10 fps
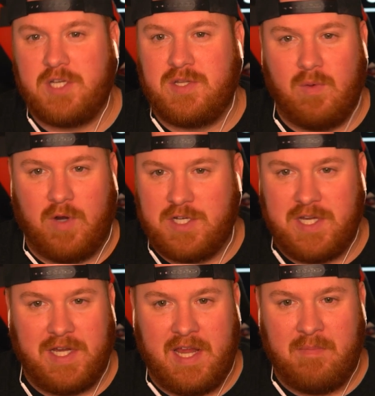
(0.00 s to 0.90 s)
rushing
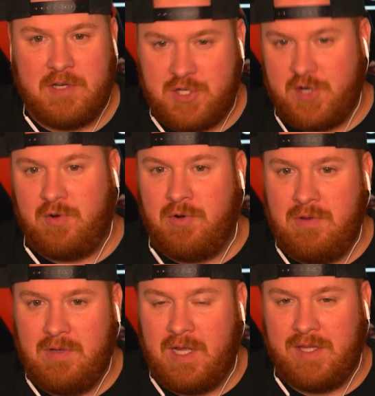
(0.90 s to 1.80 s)
game in general,
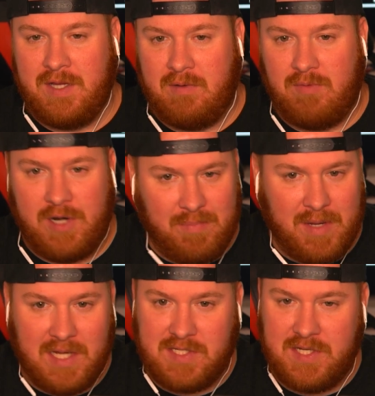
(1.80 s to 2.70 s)
I think our running
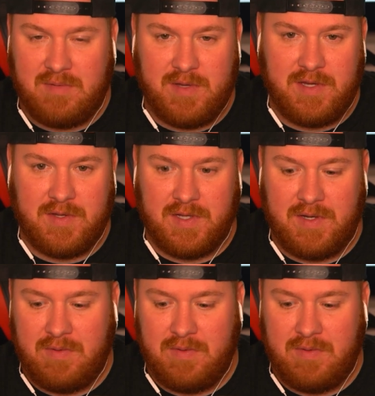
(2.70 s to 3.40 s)
backs need to be good.